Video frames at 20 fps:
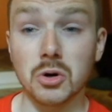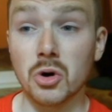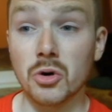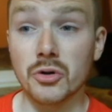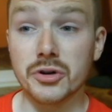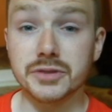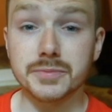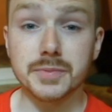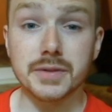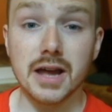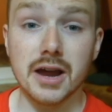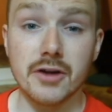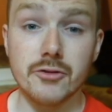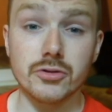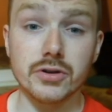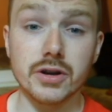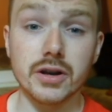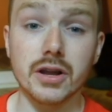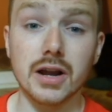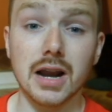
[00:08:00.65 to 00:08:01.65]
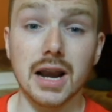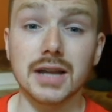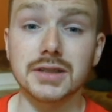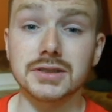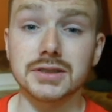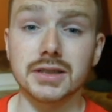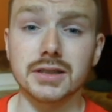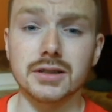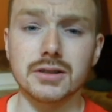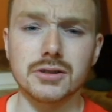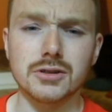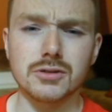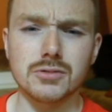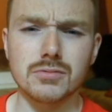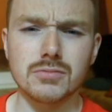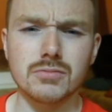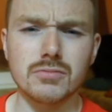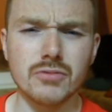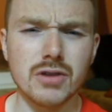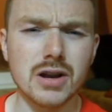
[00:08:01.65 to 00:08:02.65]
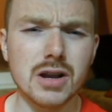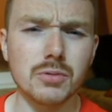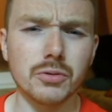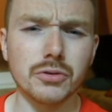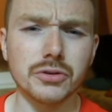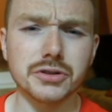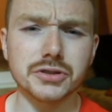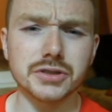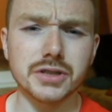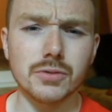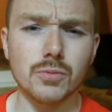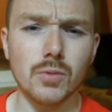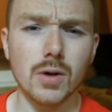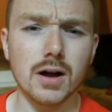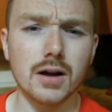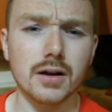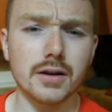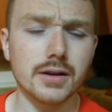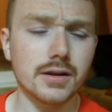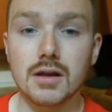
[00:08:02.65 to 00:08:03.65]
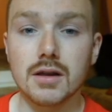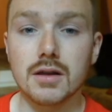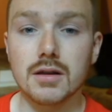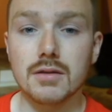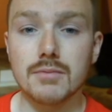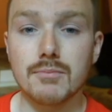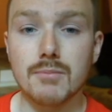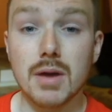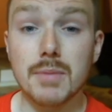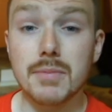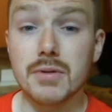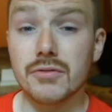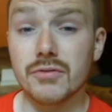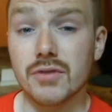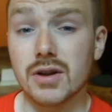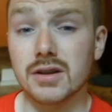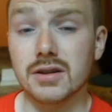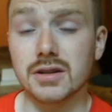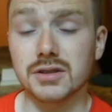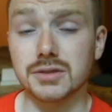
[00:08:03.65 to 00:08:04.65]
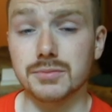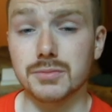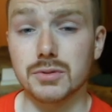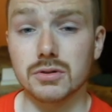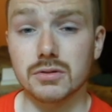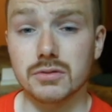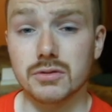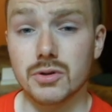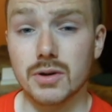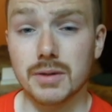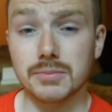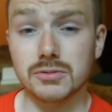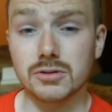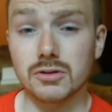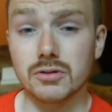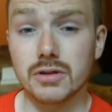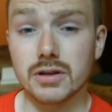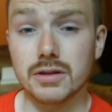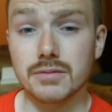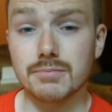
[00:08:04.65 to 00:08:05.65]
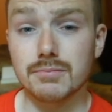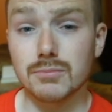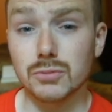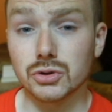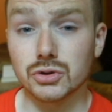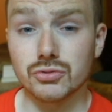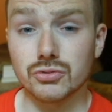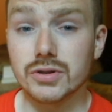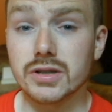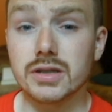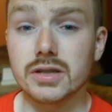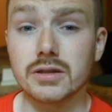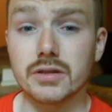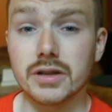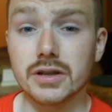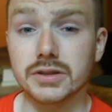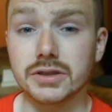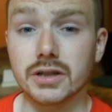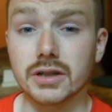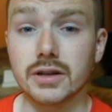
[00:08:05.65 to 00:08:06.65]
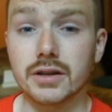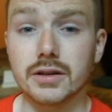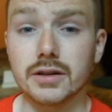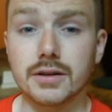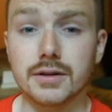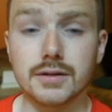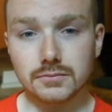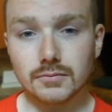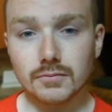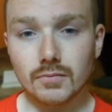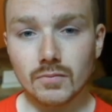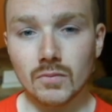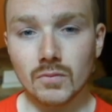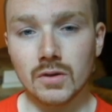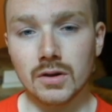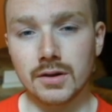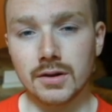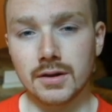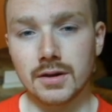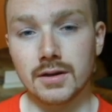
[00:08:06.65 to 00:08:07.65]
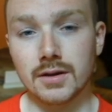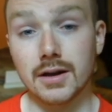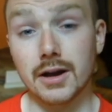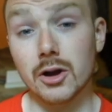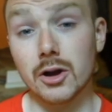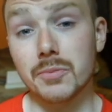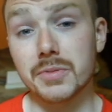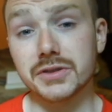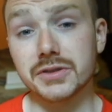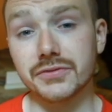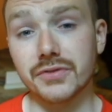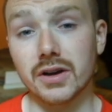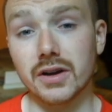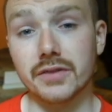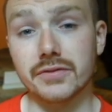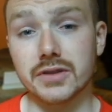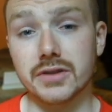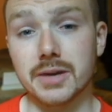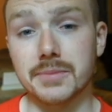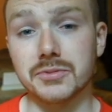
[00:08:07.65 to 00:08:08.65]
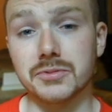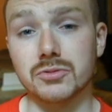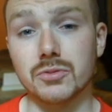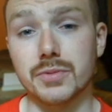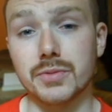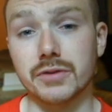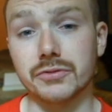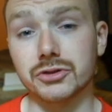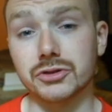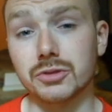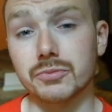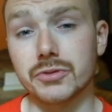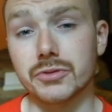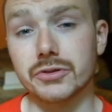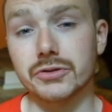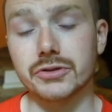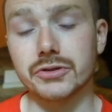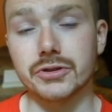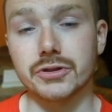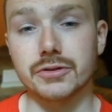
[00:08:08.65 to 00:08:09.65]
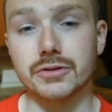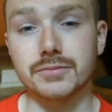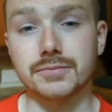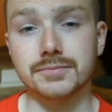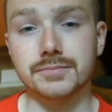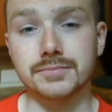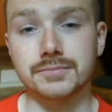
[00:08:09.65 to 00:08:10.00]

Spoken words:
or it's been heralded a classic and you really want to see why. Maybe a friend has a book you absolutely must read, they say. I hope these 5 tips will be of some use to you.